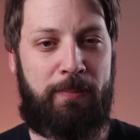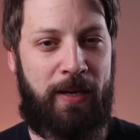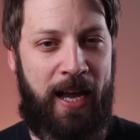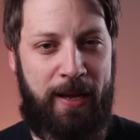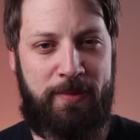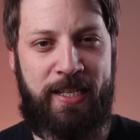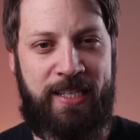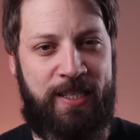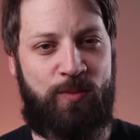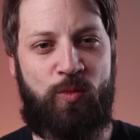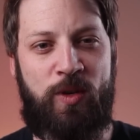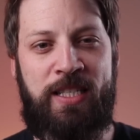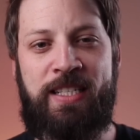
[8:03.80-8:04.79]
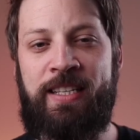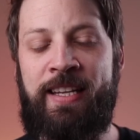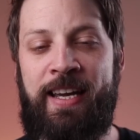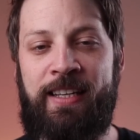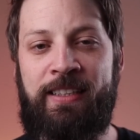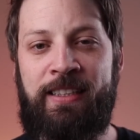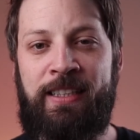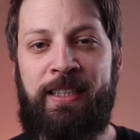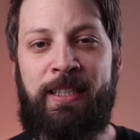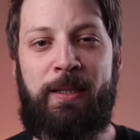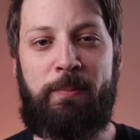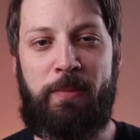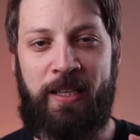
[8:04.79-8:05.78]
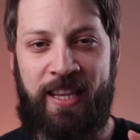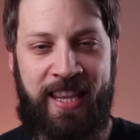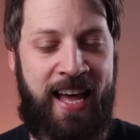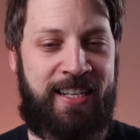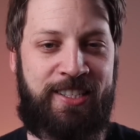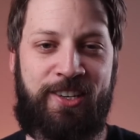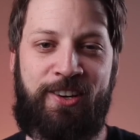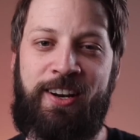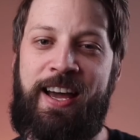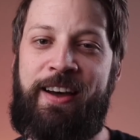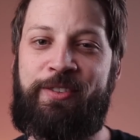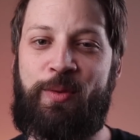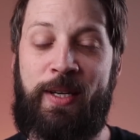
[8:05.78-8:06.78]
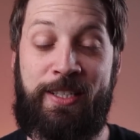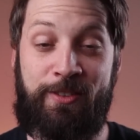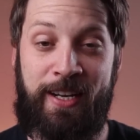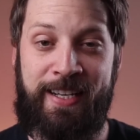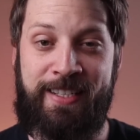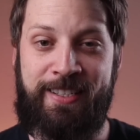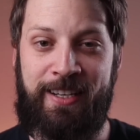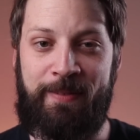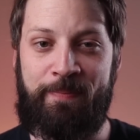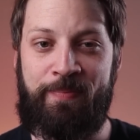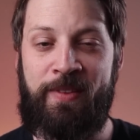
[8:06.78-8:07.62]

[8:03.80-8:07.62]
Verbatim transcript: Perhaps there's some wins in there, but that's gonna have to wait till next time.